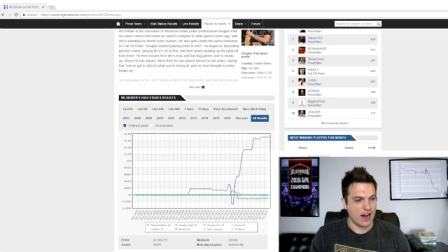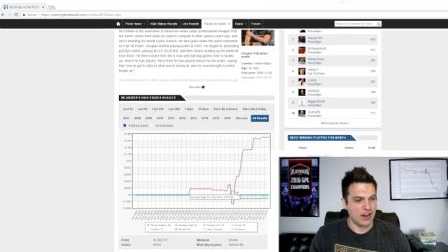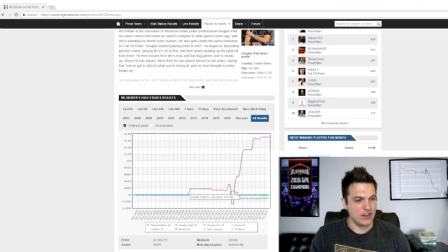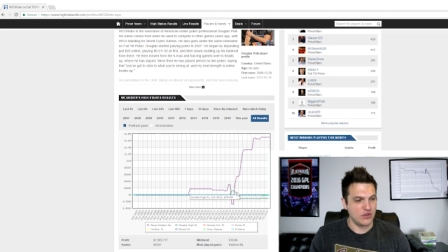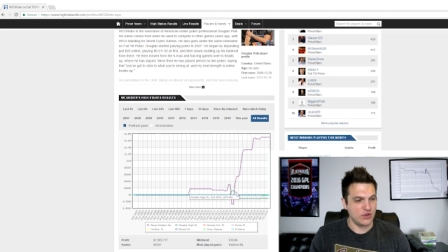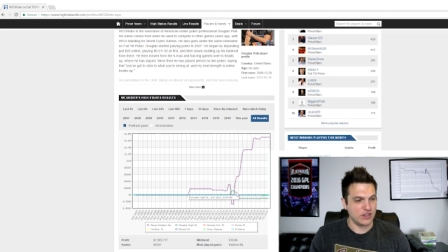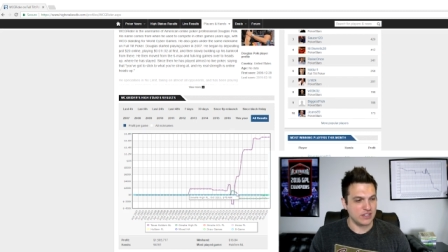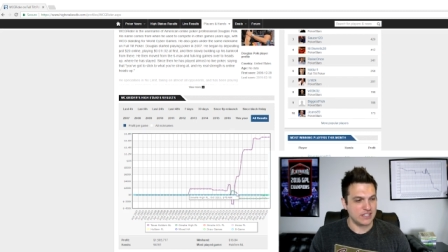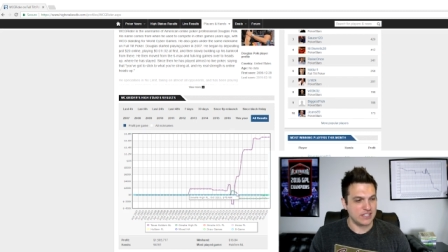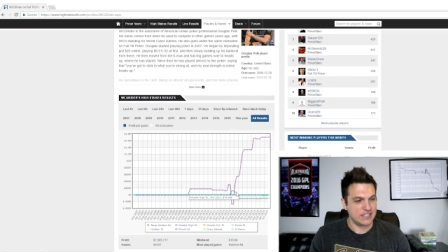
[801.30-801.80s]

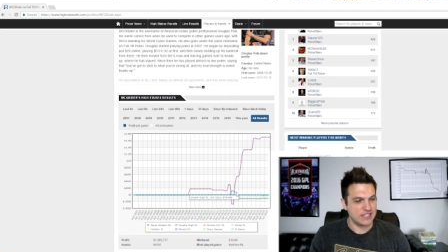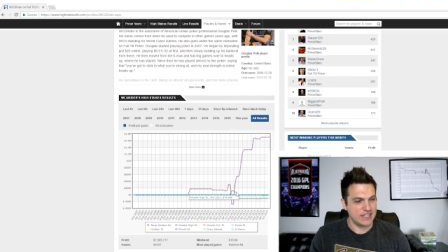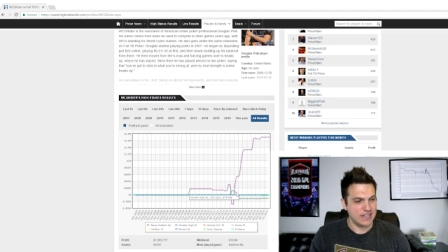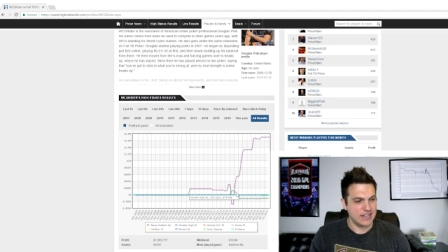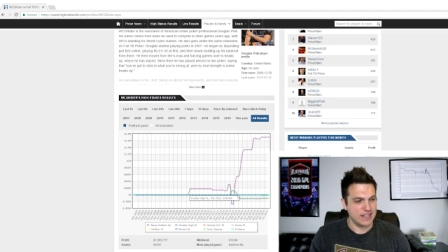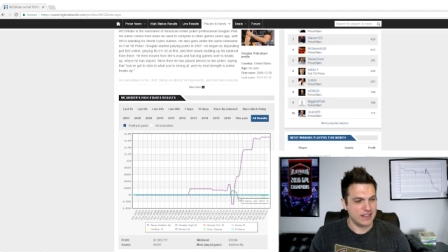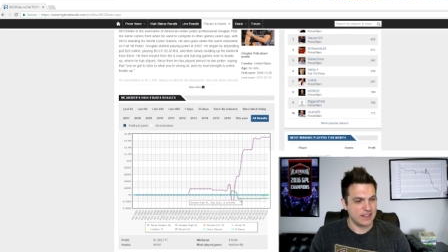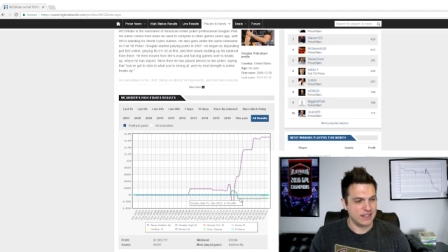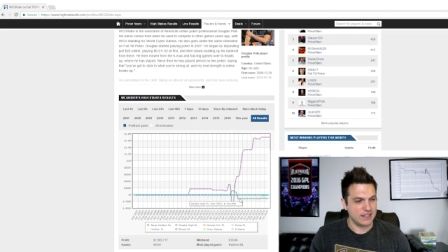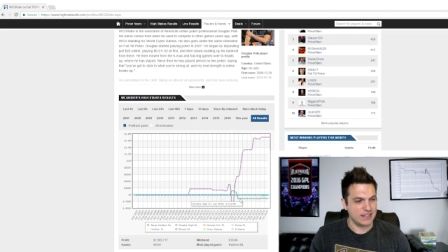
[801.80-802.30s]
You can
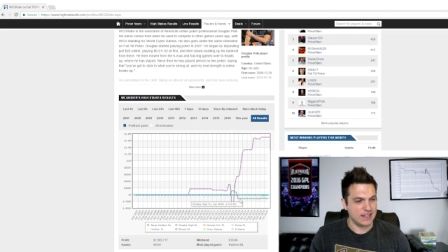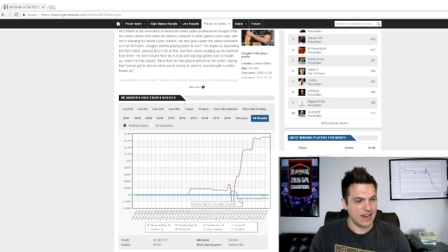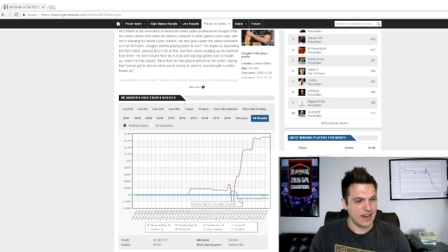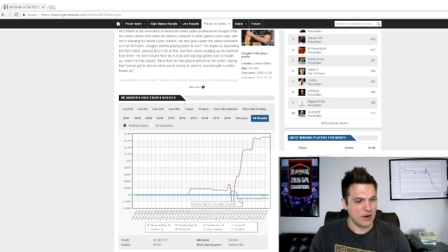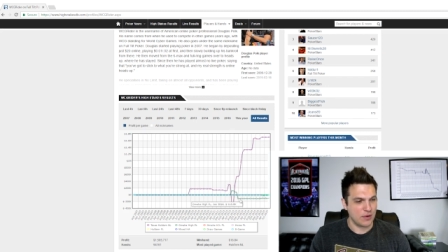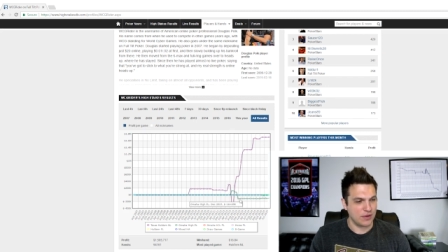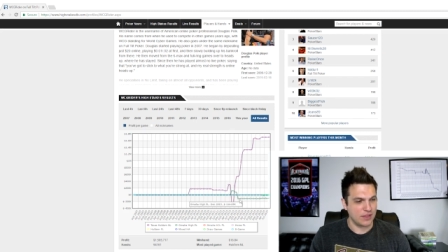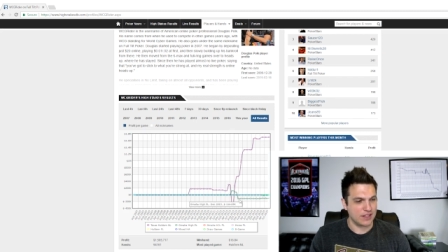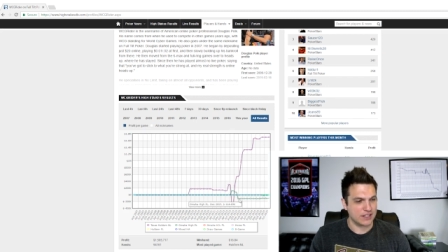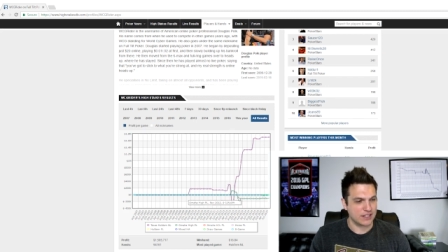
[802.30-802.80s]
see the
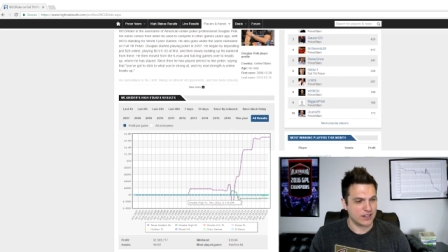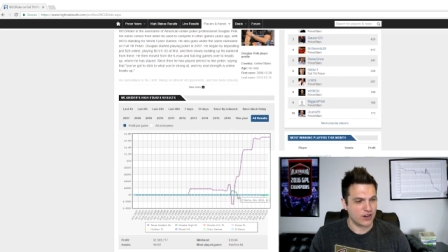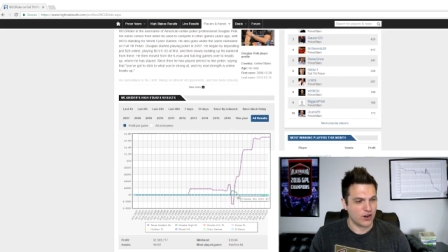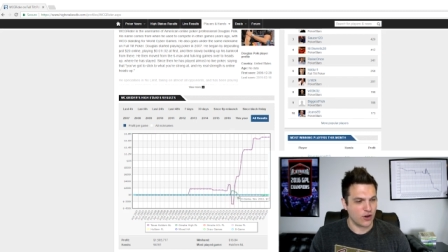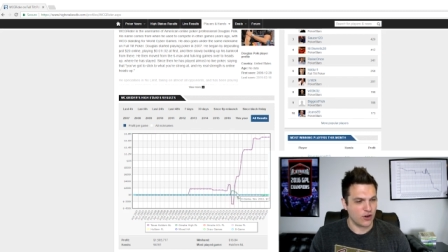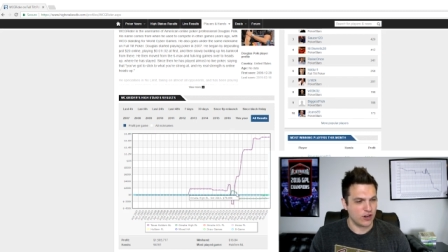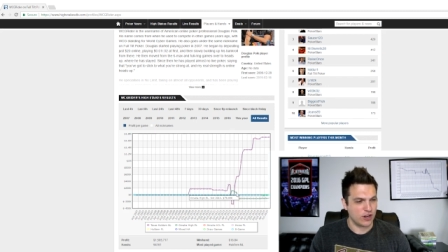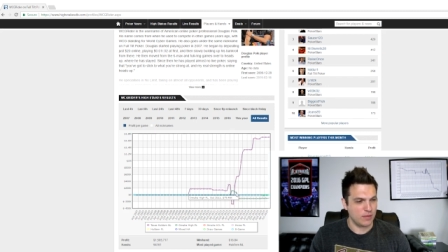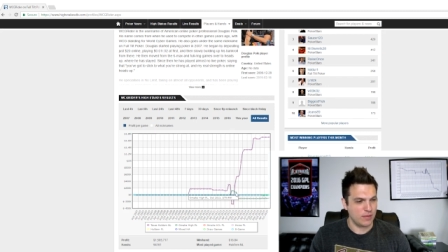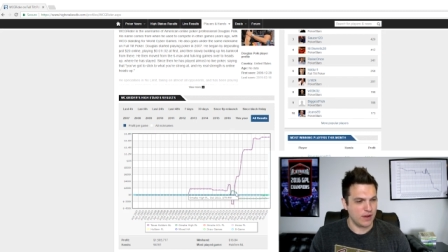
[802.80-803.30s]
day where this
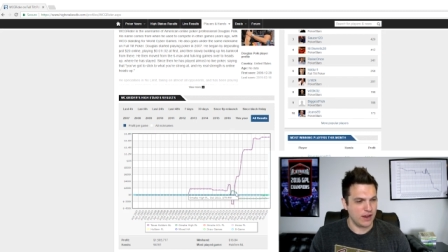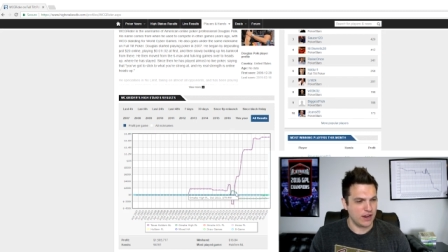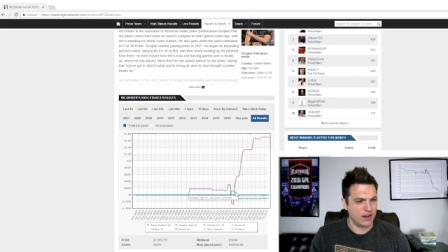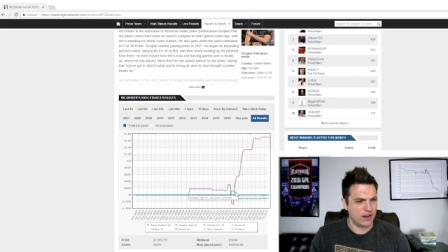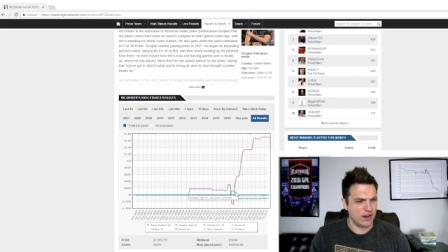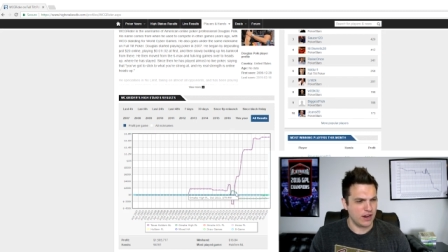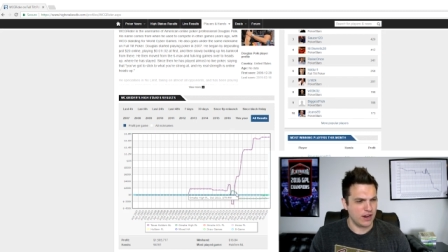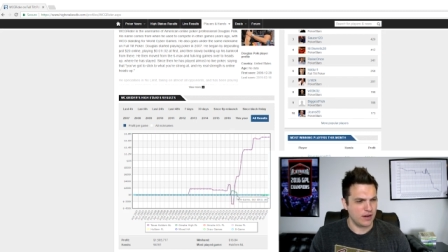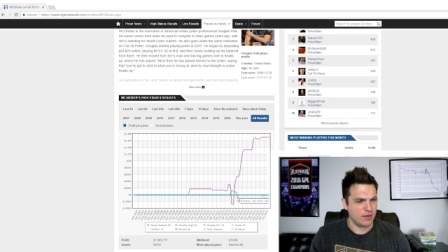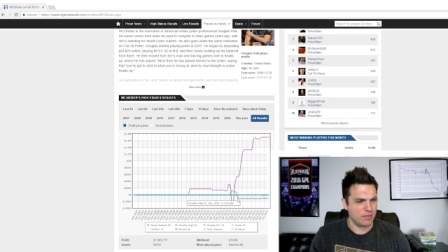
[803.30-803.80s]
occurred to me
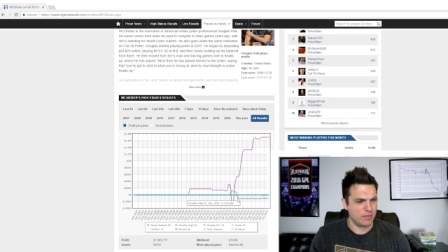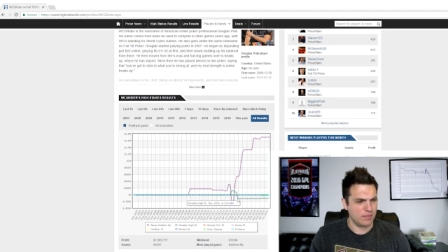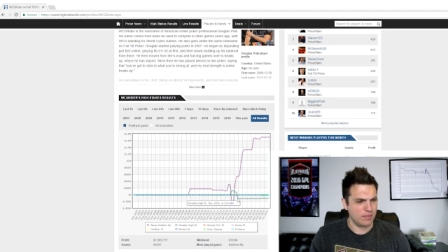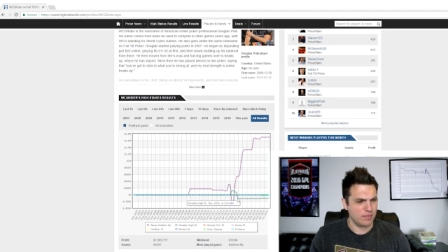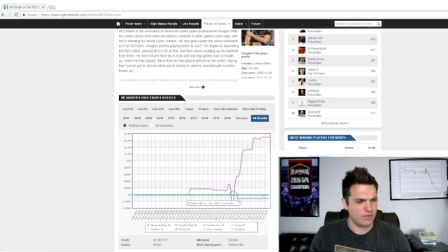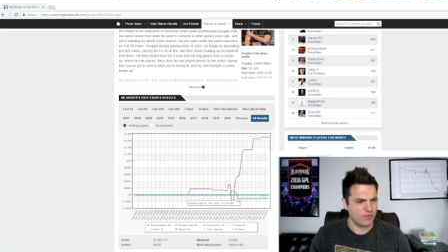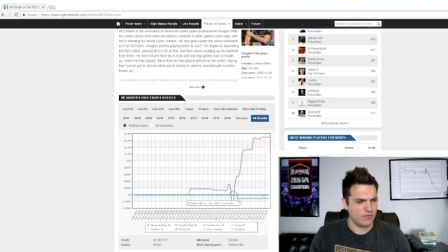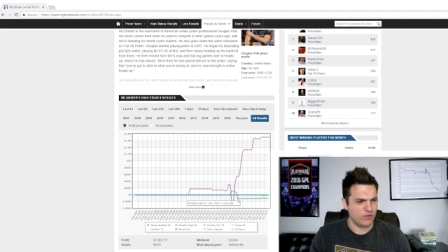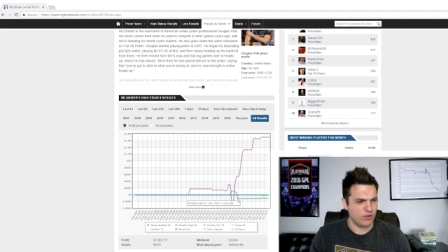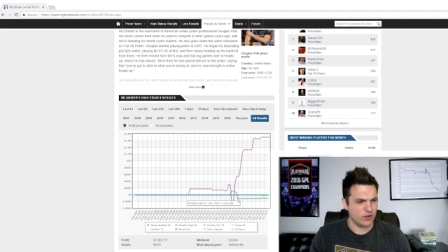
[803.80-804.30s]
in
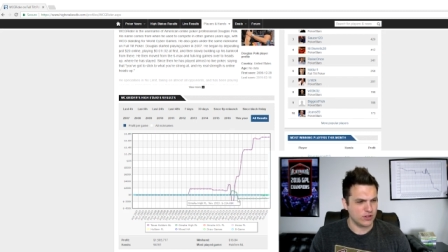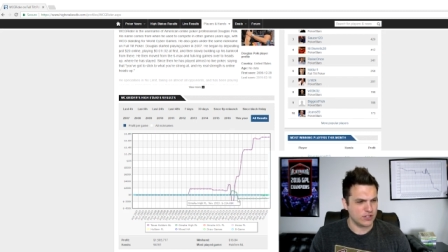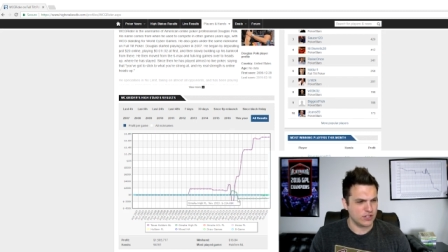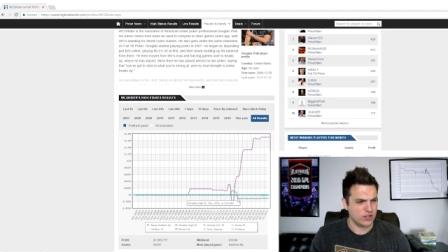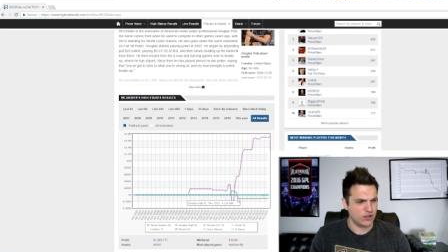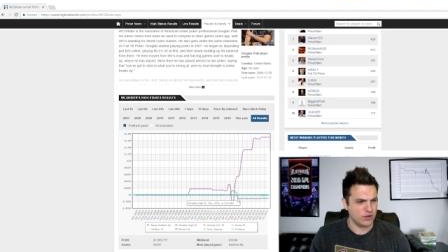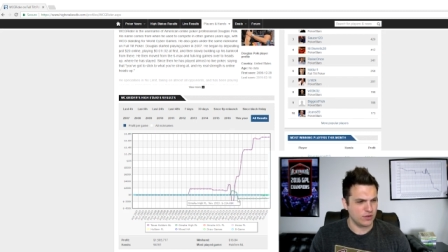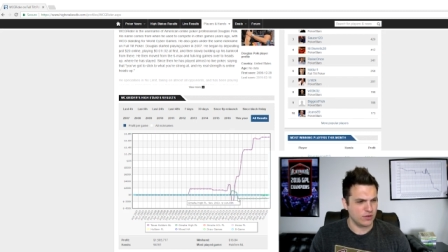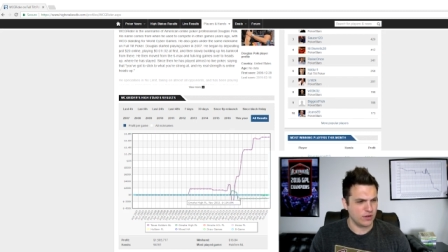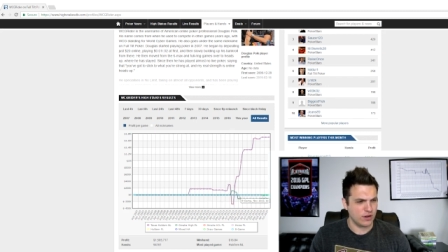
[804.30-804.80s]
full
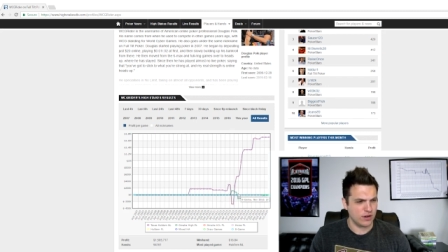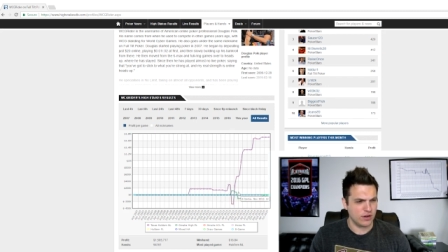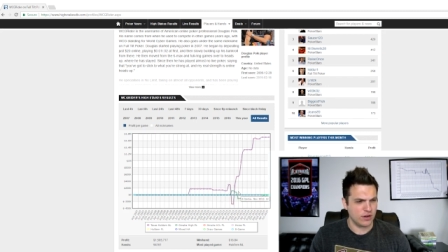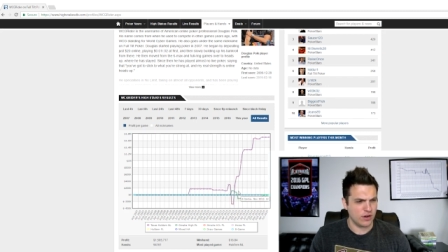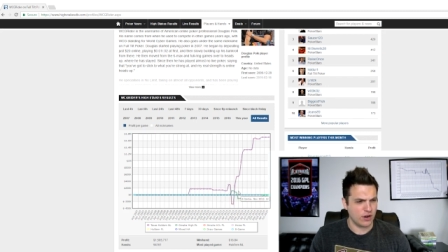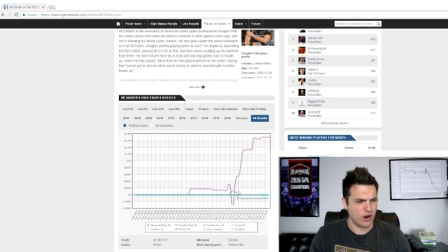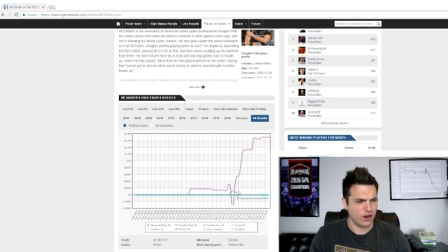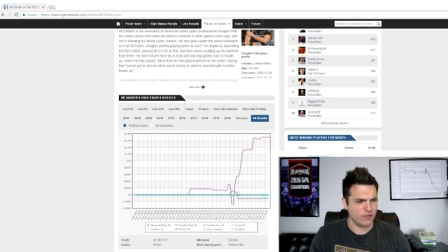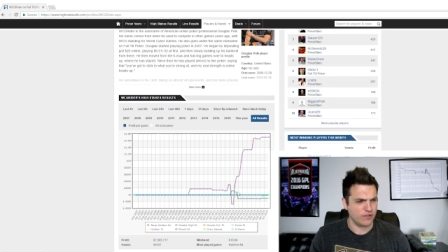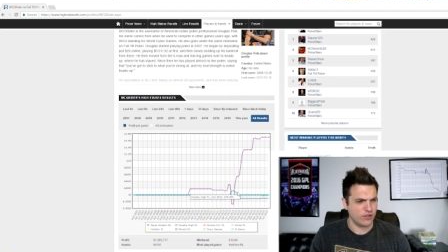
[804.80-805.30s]
tilt,
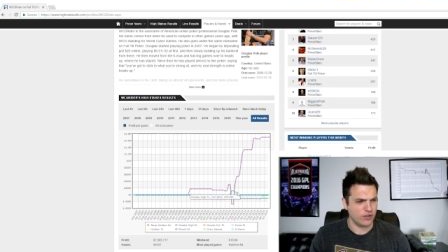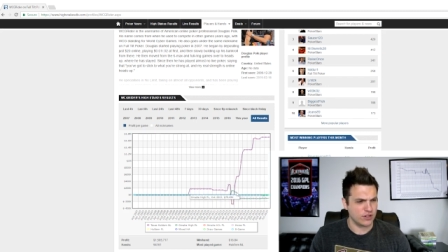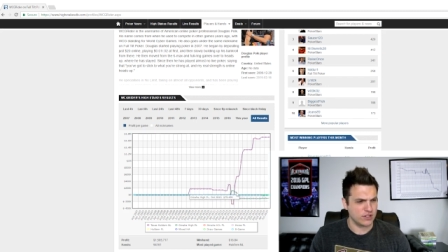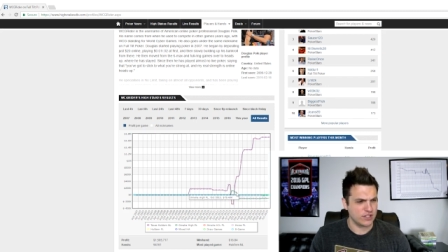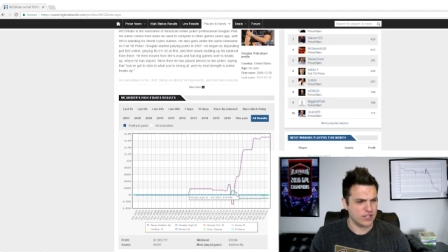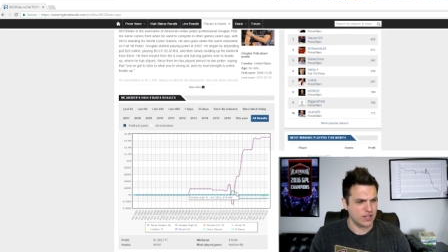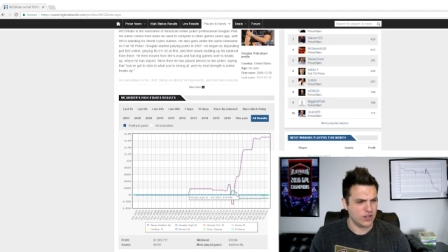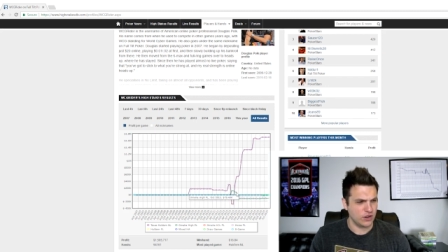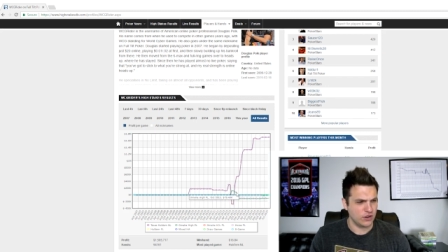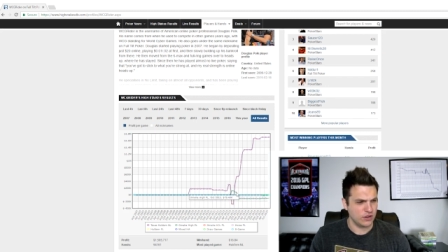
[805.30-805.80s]
or on full
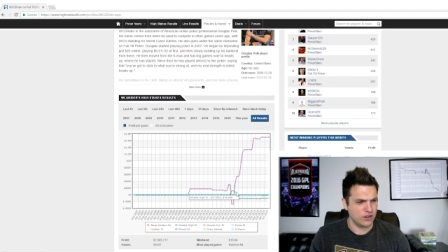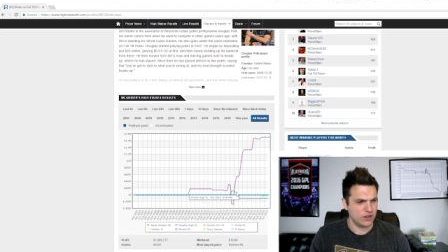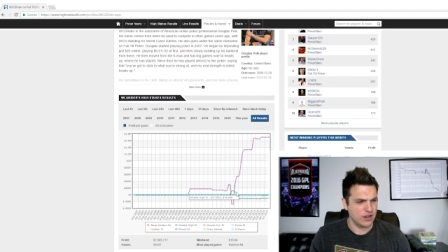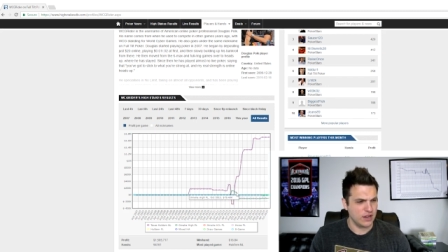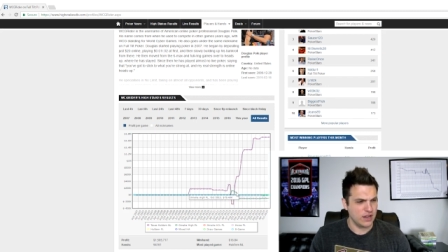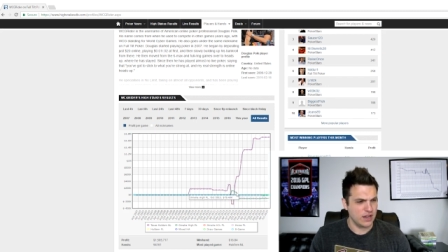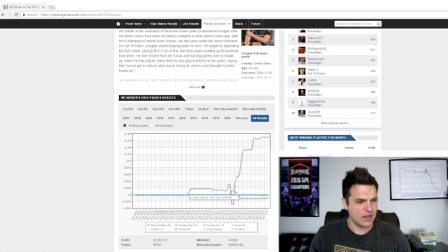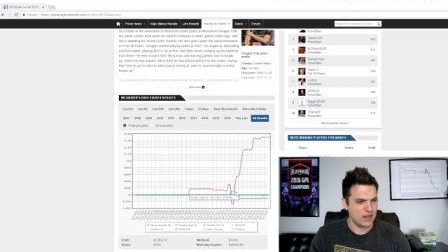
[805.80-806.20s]
tilt.